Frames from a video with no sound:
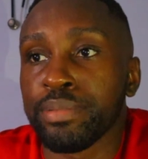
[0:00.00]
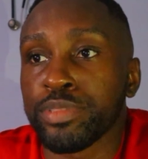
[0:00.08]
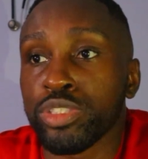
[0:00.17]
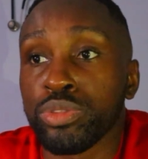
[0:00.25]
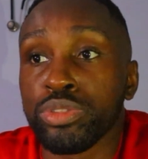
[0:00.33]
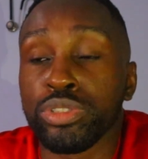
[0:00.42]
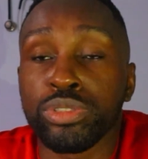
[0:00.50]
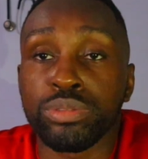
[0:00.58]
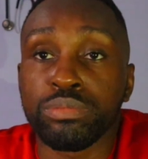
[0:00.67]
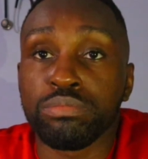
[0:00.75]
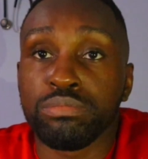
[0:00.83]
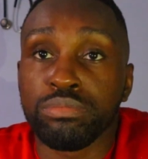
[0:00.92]
So
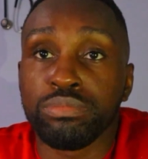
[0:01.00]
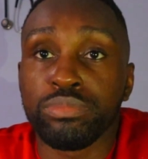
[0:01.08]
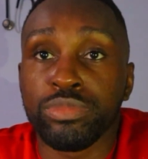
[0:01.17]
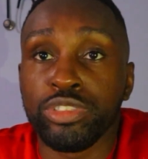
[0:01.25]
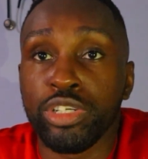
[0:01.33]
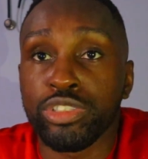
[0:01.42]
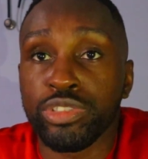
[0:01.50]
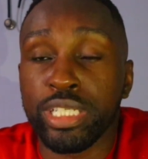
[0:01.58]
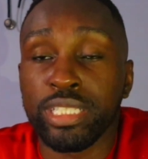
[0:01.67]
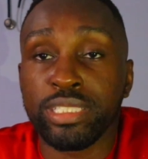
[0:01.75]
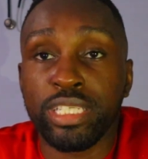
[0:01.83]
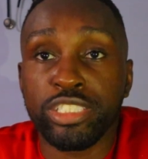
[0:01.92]
your
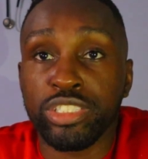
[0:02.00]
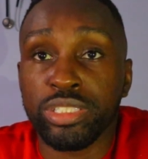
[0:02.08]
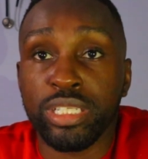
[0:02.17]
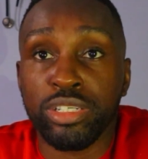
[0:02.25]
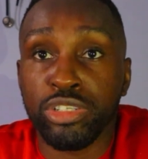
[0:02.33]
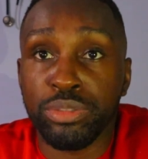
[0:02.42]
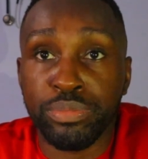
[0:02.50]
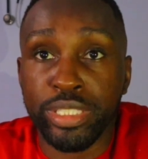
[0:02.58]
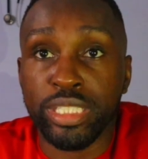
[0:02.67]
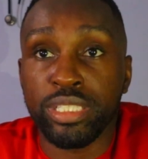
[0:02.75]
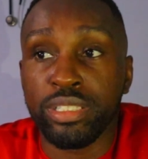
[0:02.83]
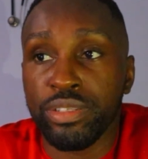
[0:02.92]
training sessions are going to
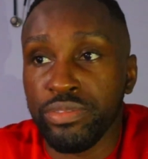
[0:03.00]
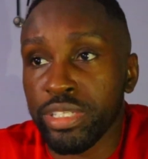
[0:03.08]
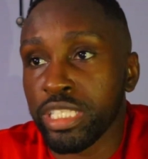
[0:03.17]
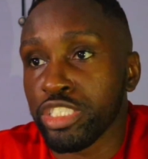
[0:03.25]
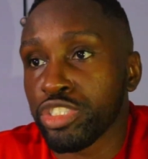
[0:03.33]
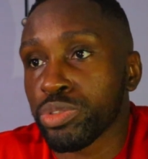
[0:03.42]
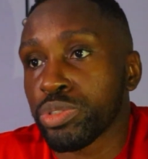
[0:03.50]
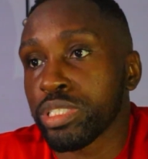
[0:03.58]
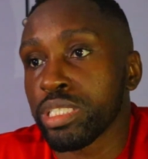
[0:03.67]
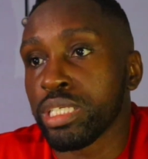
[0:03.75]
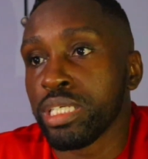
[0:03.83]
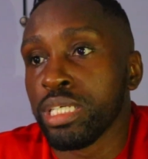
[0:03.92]
be really short.
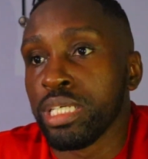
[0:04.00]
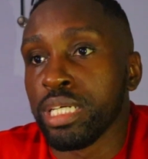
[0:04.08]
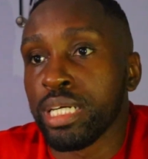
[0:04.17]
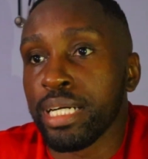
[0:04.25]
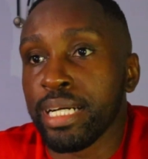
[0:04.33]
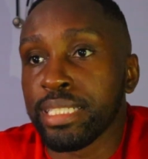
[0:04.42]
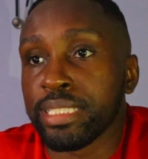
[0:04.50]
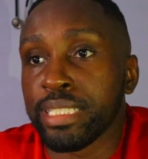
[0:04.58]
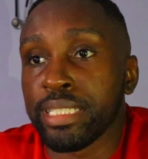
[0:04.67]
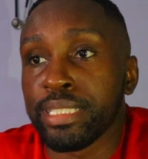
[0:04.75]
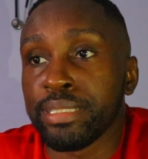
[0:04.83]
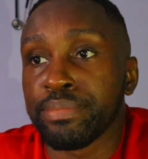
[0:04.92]
And
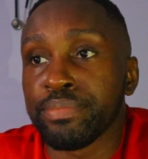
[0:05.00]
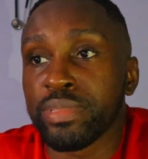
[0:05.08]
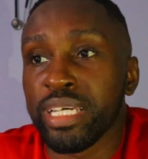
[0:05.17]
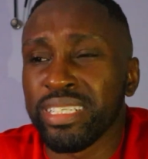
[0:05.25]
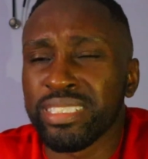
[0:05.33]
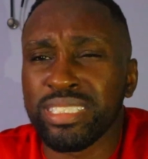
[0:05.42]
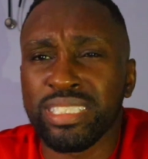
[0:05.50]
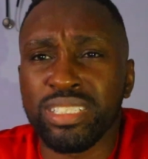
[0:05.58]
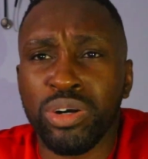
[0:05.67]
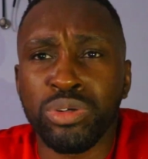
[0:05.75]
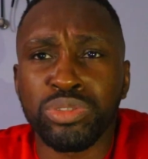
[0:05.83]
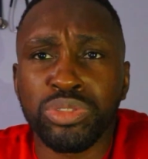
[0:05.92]
there's
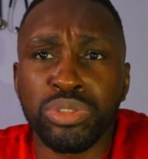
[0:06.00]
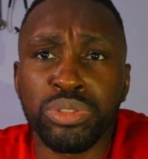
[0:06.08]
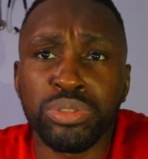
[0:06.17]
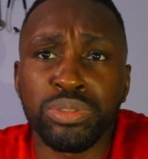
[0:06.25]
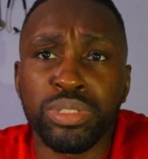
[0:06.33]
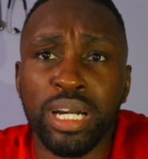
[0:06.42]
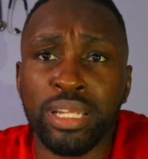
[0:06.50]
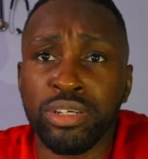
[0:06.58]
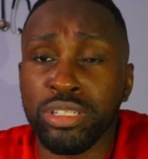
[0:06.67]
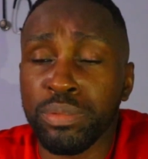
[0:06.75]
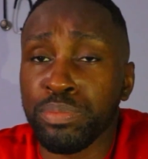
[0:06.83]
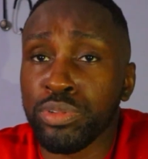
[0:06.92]
also
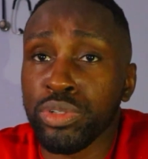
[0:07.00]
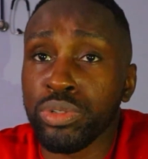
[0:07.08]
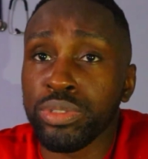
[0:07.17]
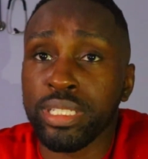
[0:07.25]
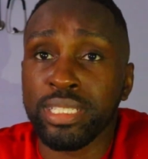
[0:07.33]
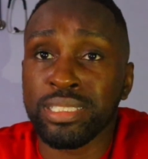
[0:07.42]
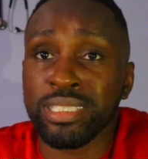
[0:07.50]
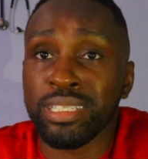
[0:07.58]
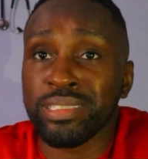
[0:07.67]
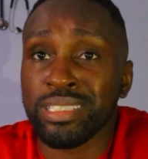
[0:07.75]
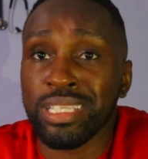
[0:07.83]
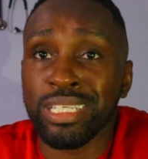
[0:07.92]
another pro is
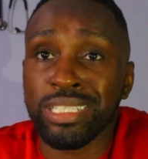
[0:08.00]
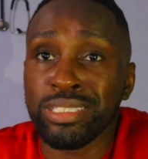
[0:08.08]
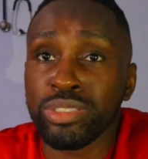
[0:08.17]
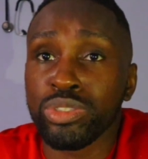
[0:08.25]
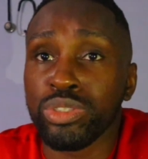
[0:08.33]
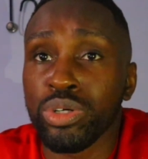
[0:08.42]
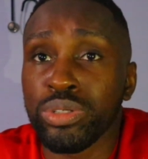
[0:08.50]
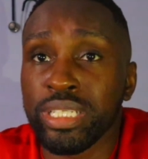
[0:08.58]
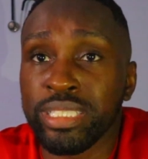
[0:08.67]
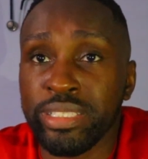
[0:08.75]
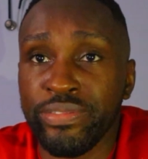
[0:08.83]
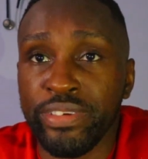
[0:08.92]
there's little to no
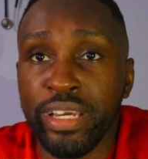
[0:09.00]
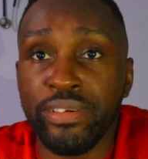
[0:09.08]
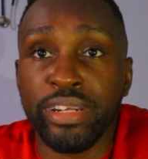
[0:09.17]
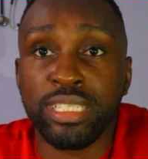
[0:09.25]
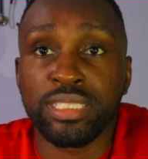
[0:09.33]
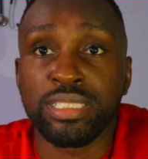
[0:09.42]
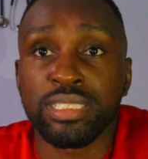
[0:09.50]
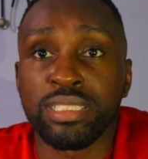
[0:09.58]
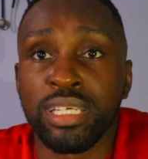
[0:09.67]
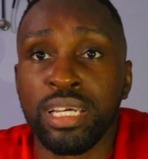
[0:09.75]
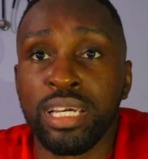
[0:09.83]
interference.